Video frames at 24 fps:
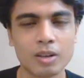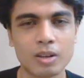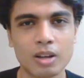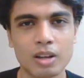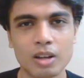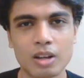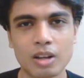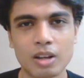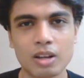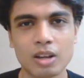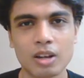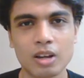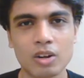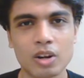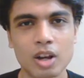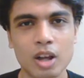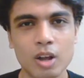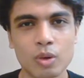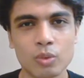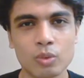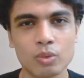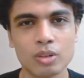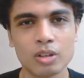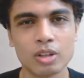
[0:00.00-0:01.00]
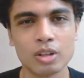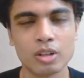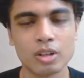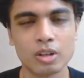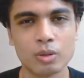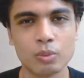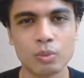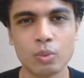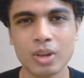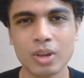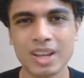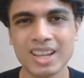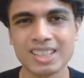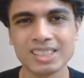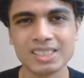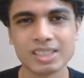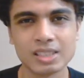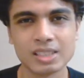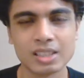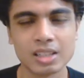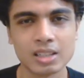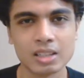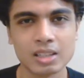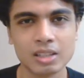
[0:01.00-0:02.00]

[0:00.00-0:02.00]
around her waist,